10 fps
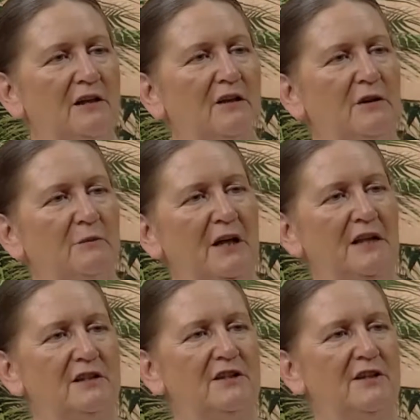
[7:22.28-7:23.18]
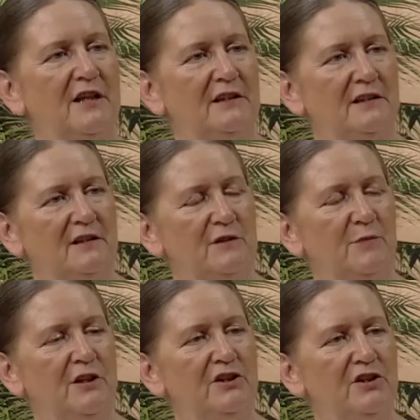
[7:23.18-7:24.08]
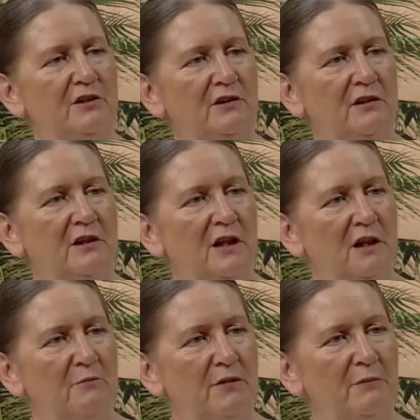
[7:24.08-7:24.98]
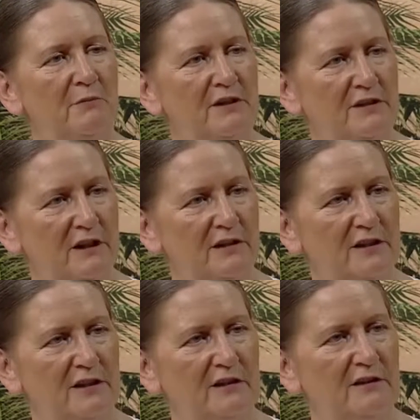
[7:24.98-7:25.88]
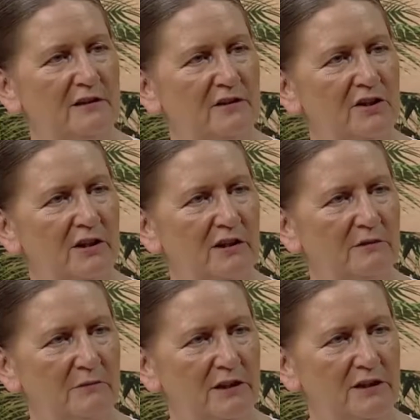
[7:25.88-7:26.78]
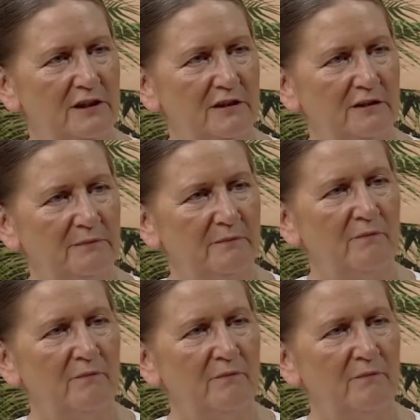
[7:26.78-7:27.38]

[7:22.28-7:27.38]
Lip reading: going back to that expression Brahma Satya Jagat Mithya.